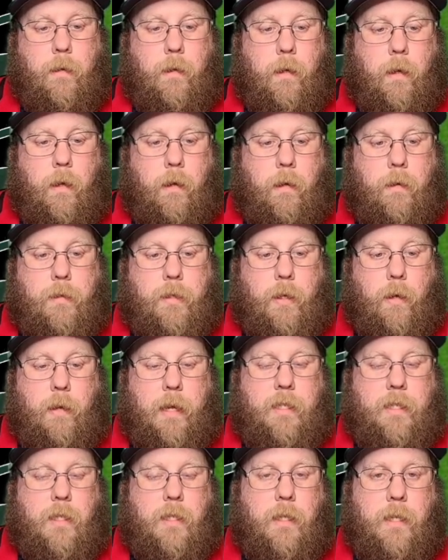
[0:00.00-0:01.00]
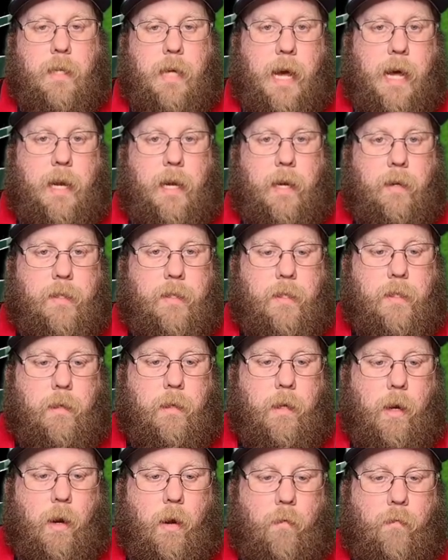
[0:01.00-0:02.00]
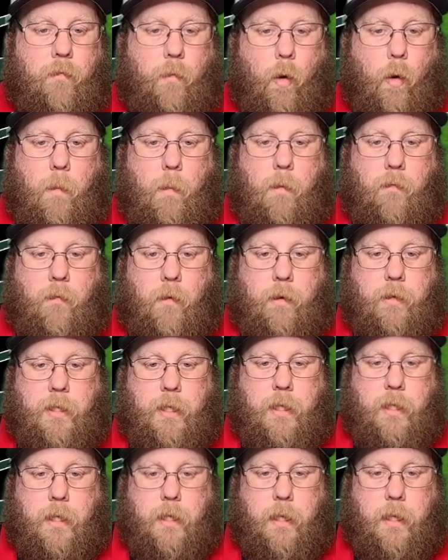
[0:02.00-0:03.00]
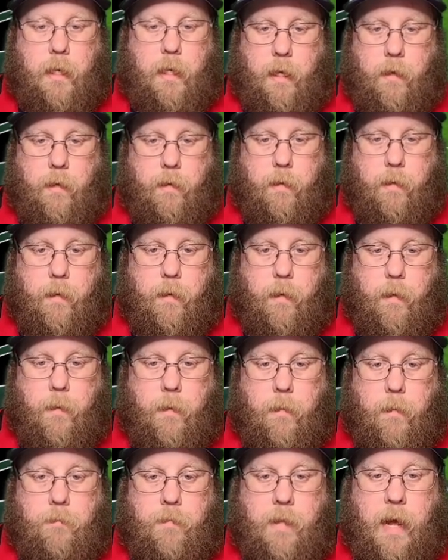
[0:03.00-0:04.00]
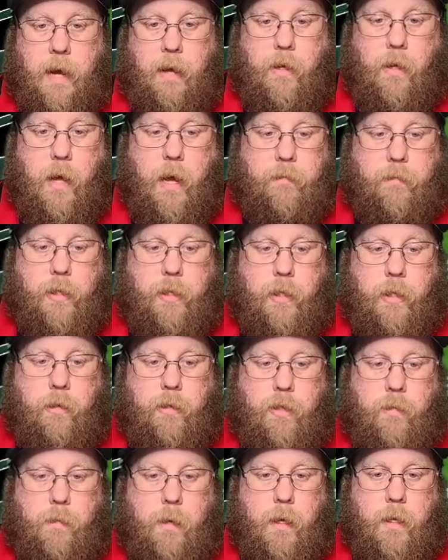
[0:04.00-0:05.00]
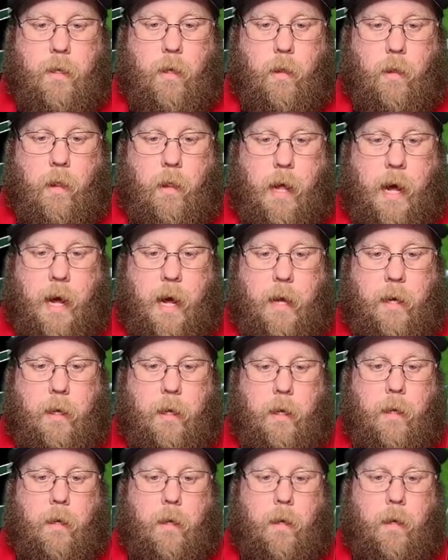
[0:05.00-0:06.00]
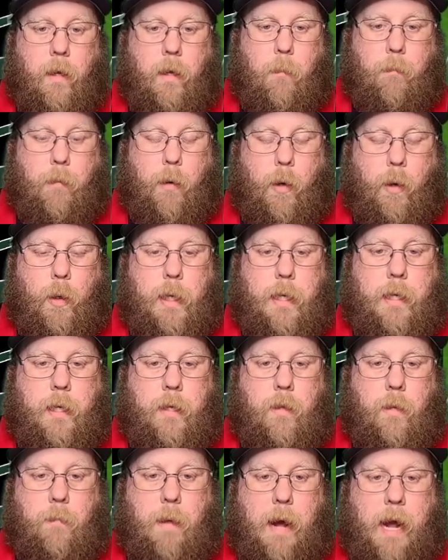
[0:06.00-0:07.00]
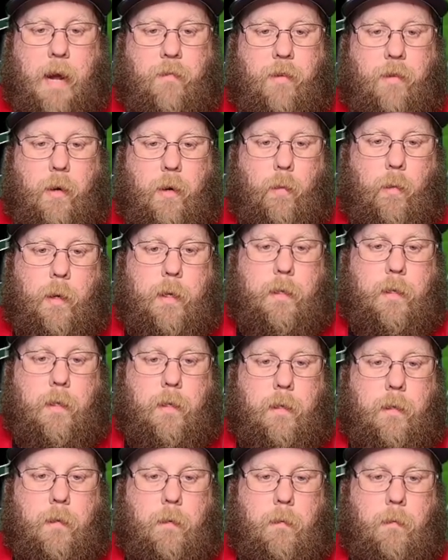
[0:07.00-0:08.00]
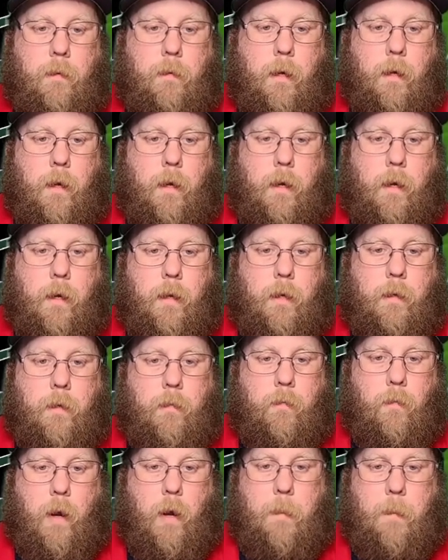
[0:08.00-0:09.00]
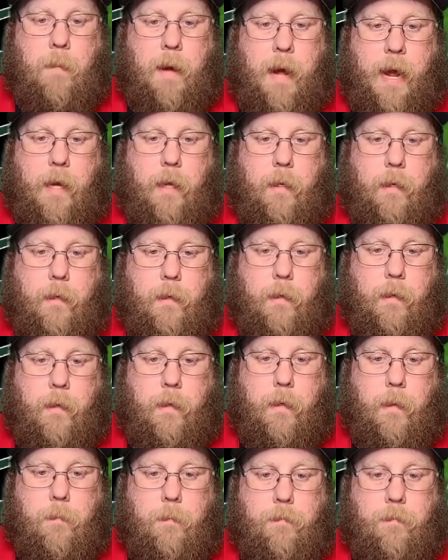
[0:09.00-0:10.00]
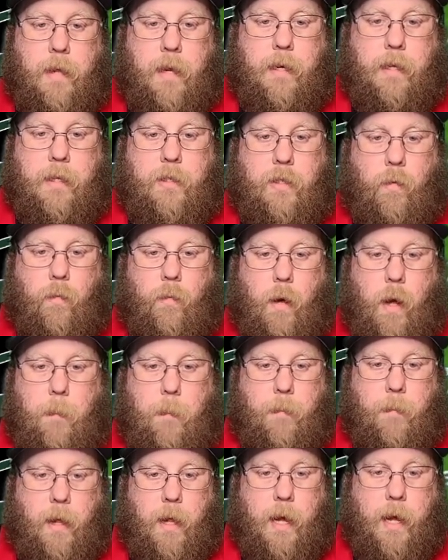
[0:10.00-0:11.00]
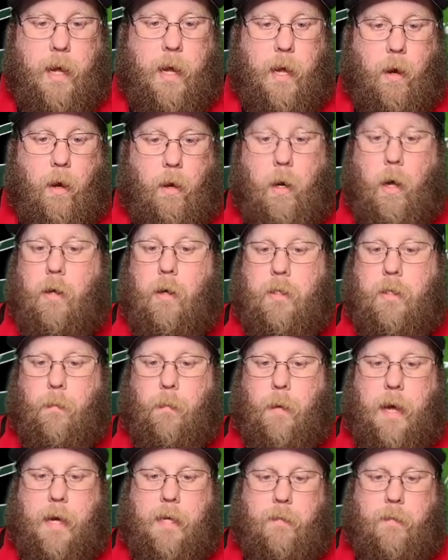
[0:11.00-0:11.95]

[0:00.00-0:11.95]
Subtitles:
So that's yet, you know, form of versatility. Now you have Janu Smith on the line, Pruitt in the backfield with the running back. Now that's a run play, or no, that's a pass play,